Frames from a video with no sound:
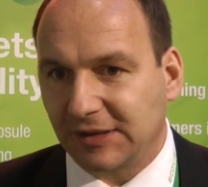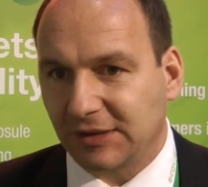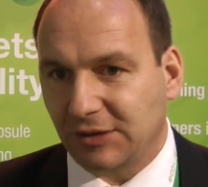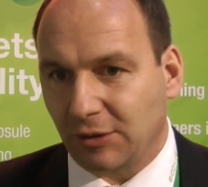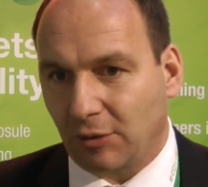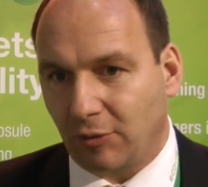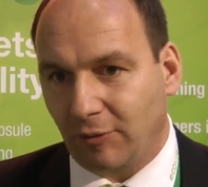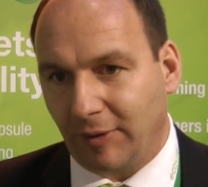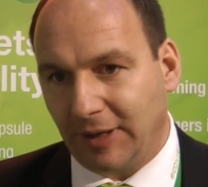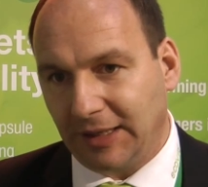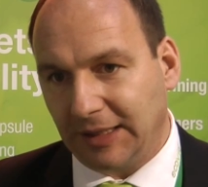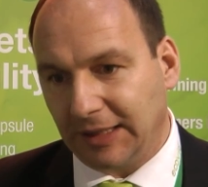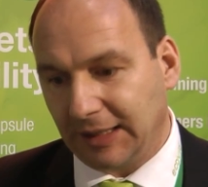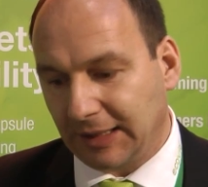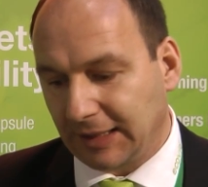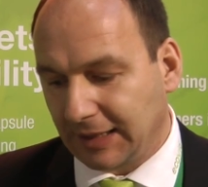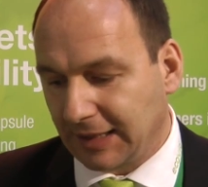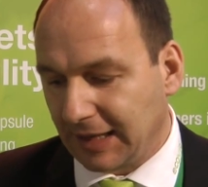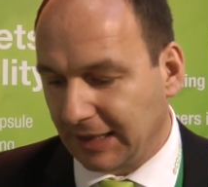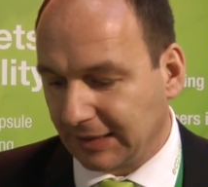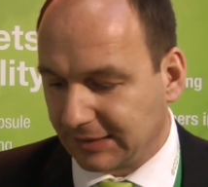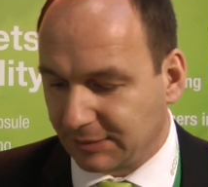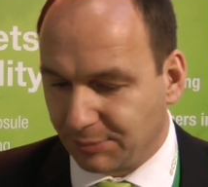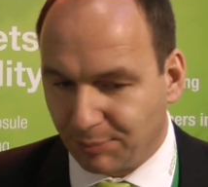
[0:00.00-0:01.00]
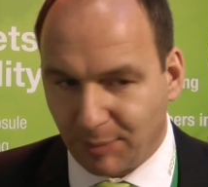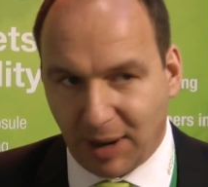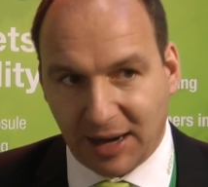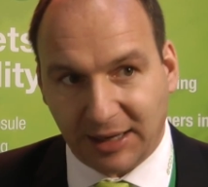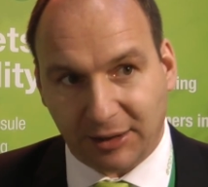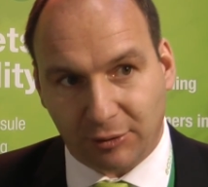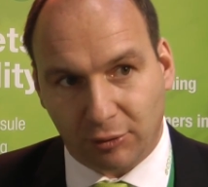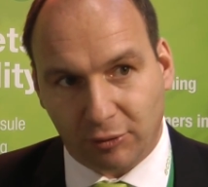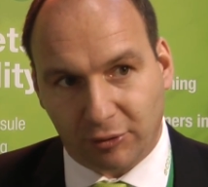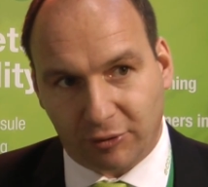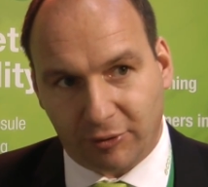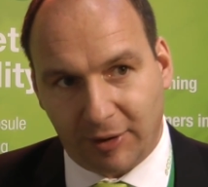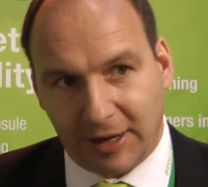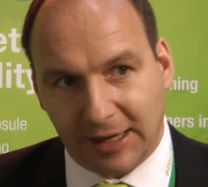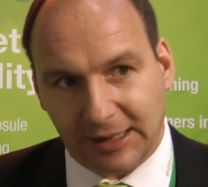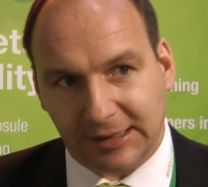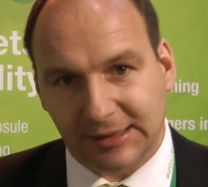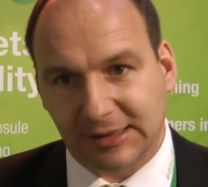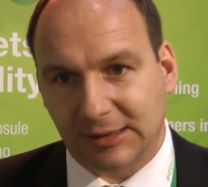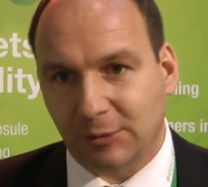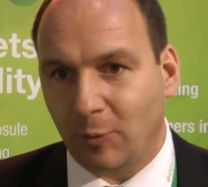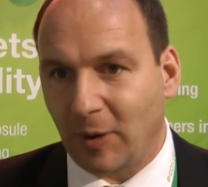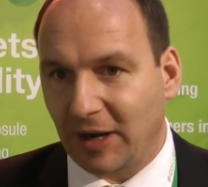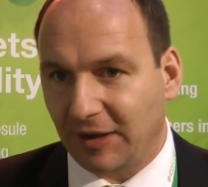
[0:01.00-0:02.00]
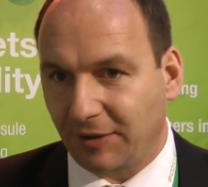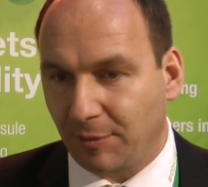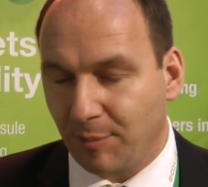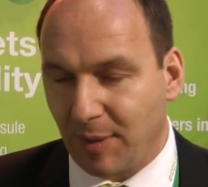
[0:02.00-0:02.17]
is already gets micro cracks where the